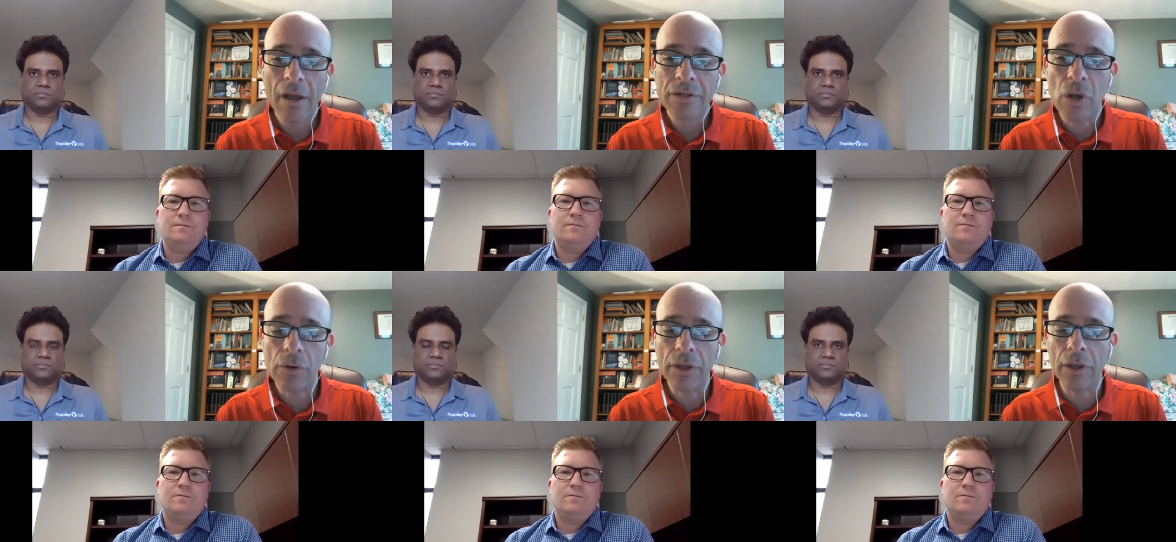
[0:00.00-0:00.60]

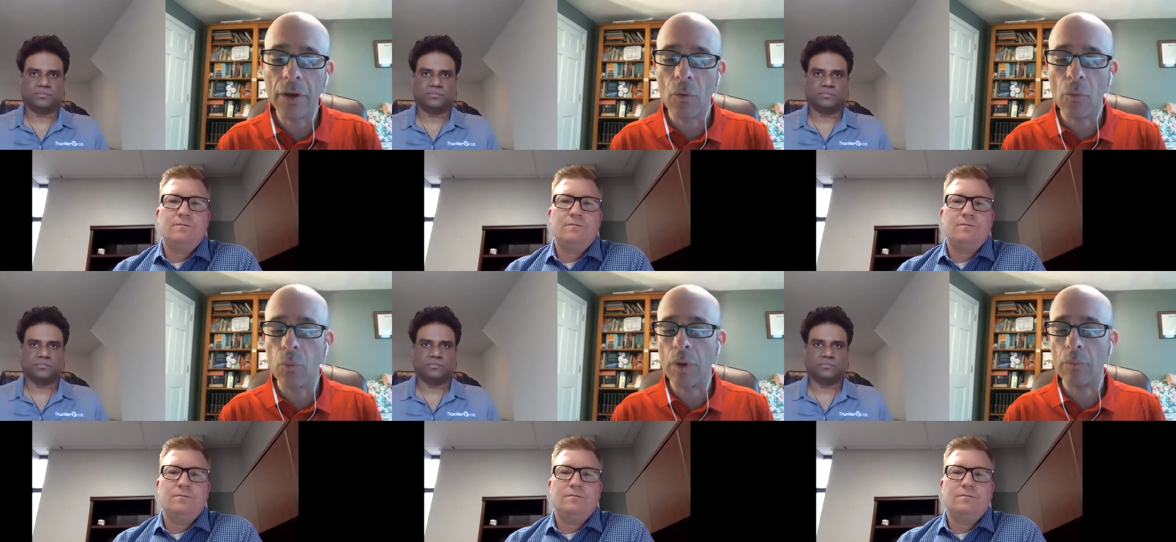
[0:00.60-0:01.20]
Speaker 1: So you know
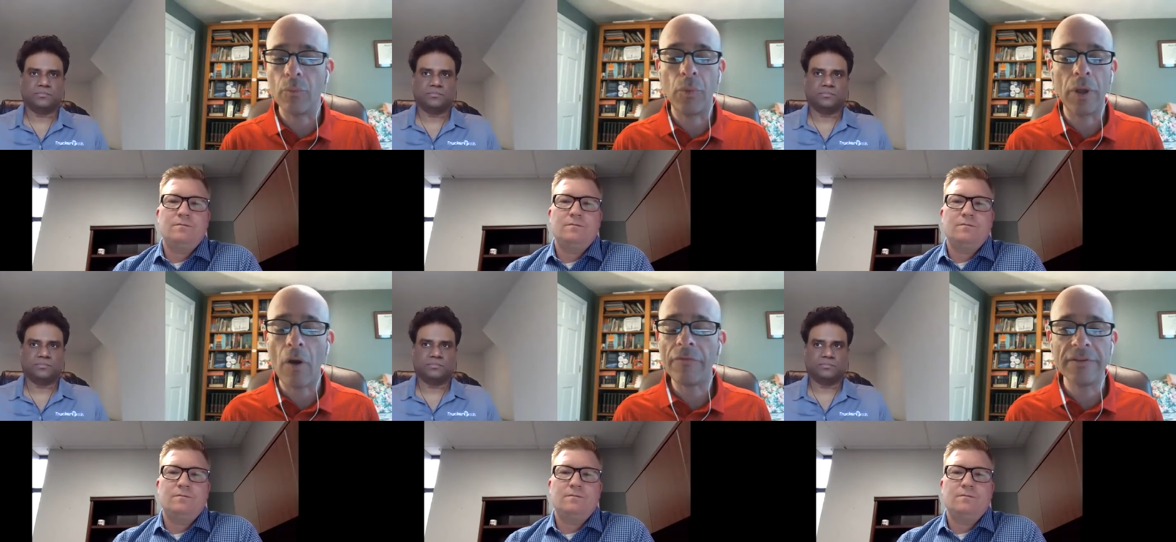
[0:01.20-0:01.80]
we we
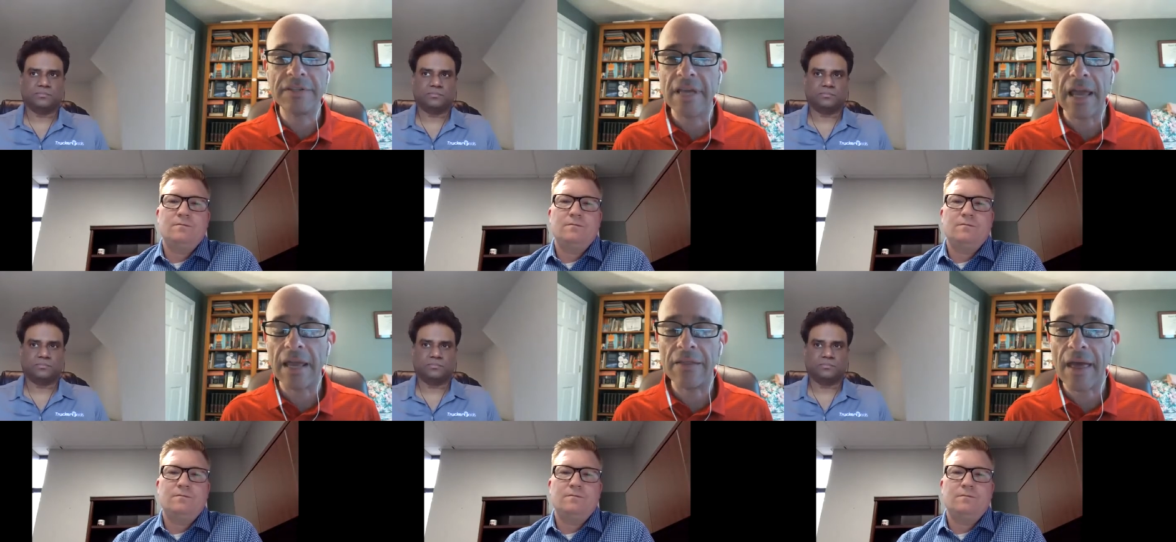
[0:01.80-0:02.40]
often
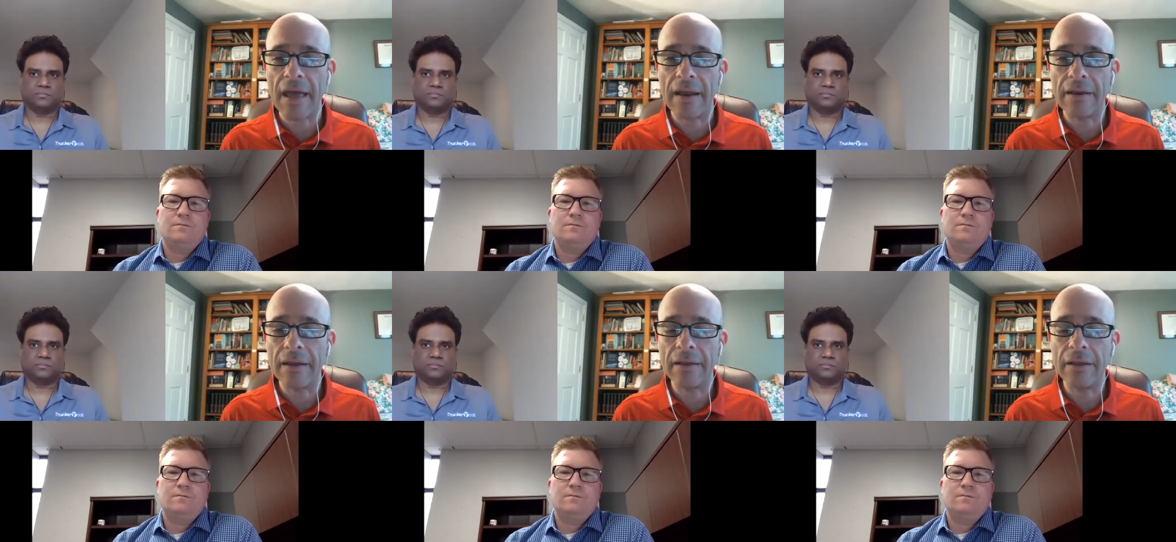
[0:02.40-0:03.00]
say that
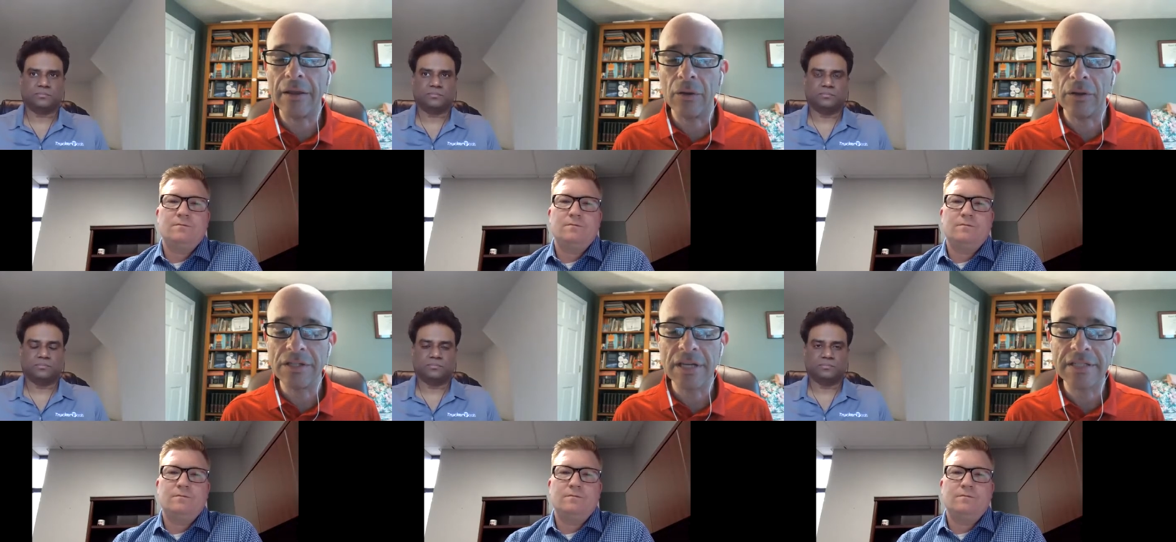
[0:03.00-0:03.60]
you know
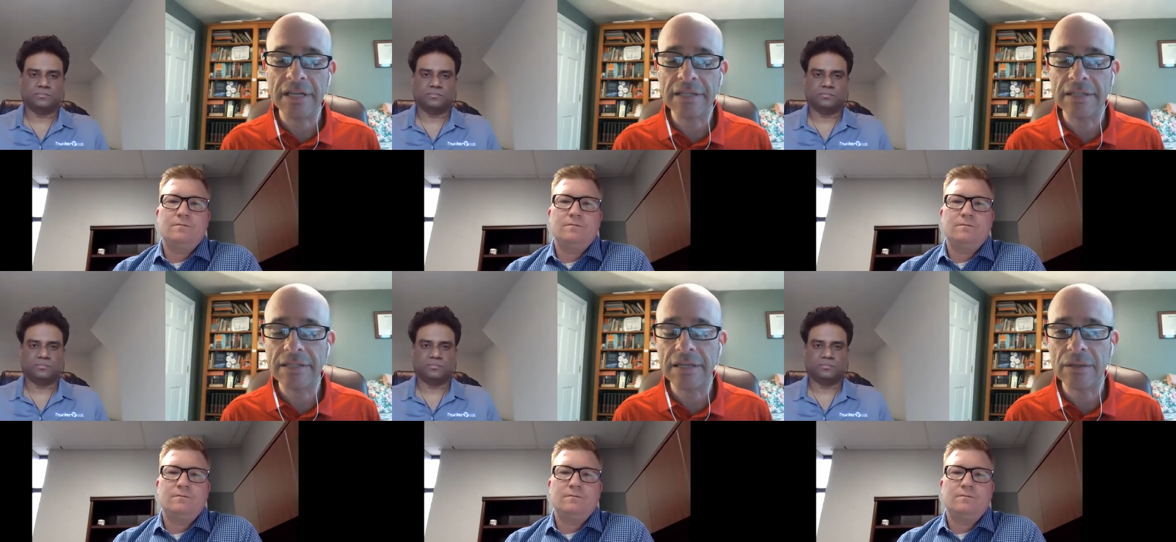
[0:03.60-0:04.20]
logistics
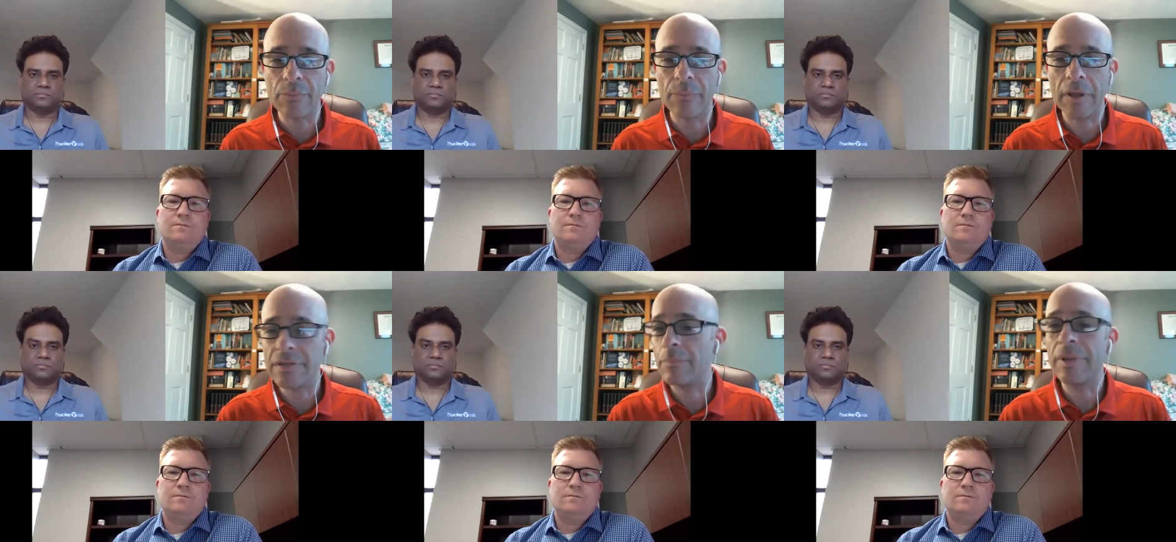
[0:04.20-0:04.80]
is is a
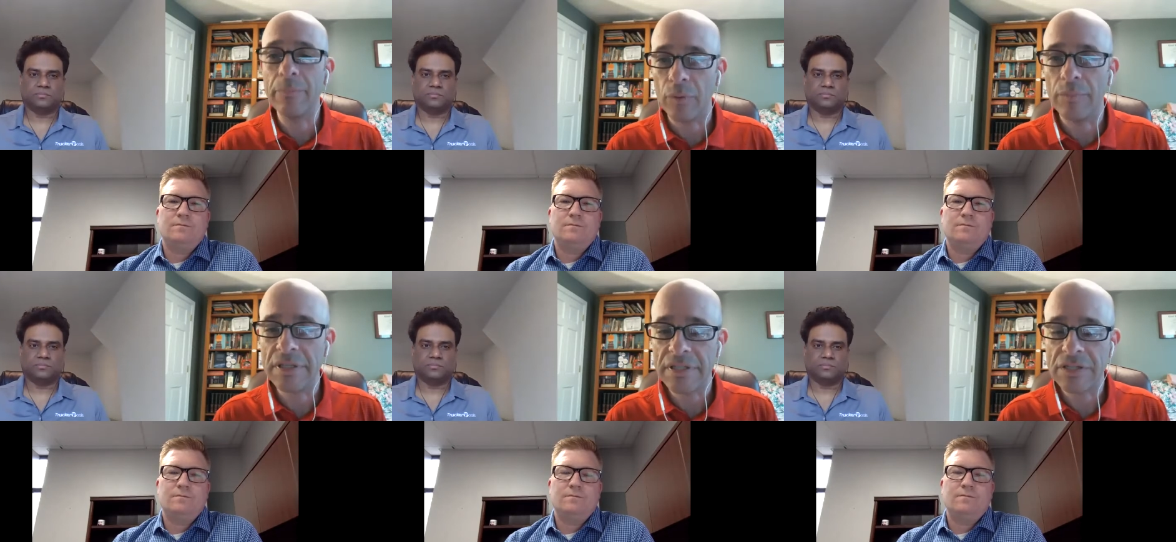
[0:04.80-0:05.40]
is a people
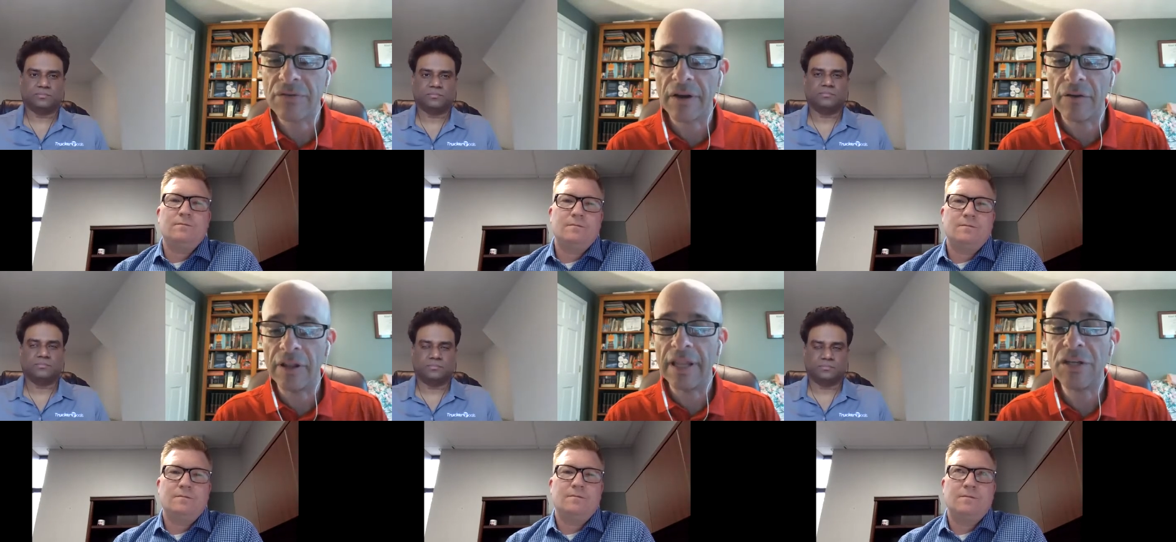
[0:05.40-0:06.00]
business, right? A
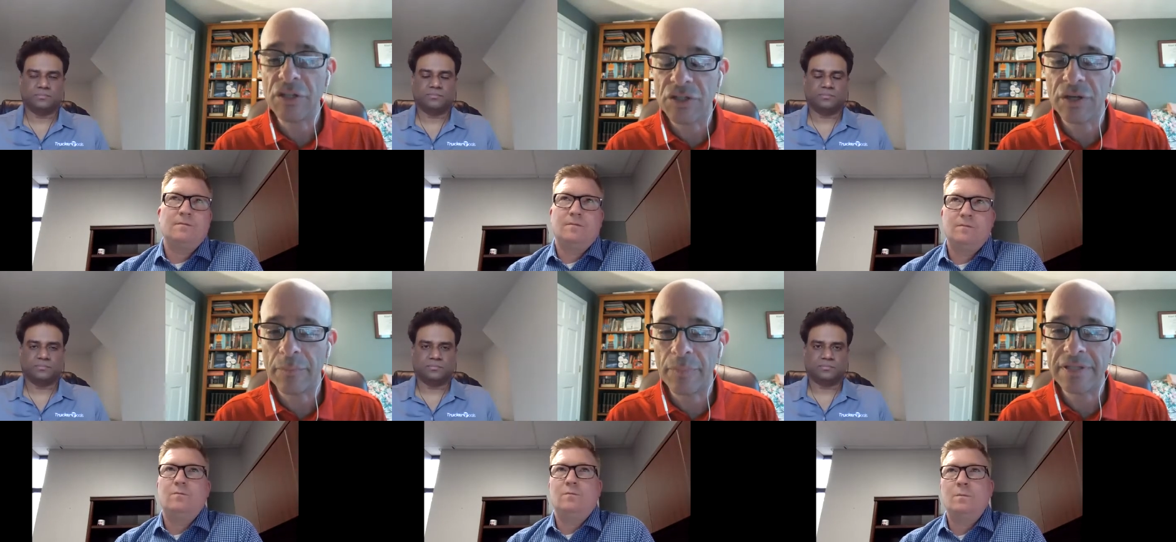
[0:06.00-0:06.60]

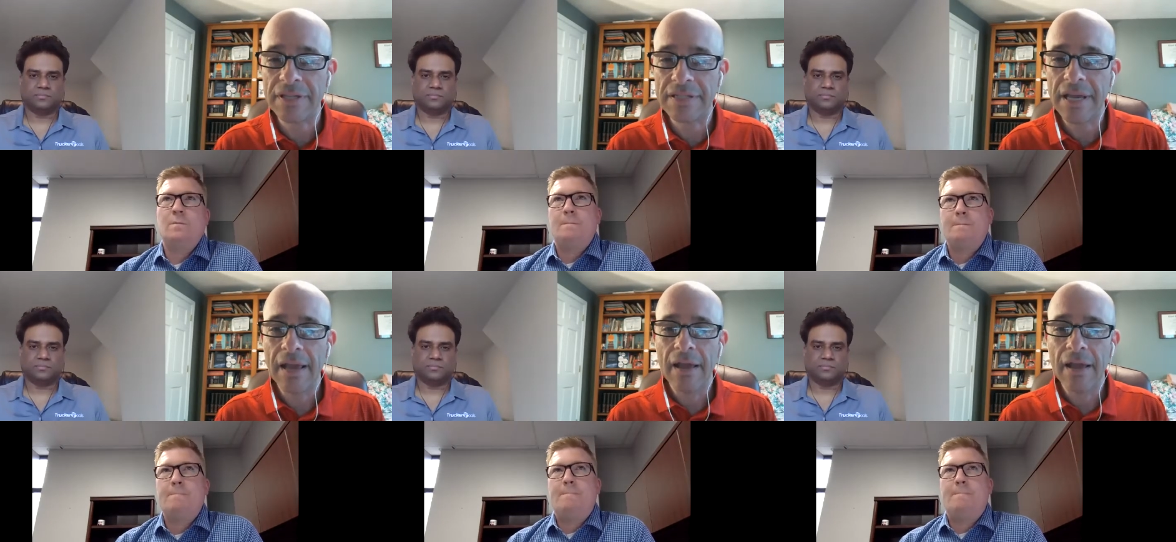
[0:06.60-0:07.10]
relationship business.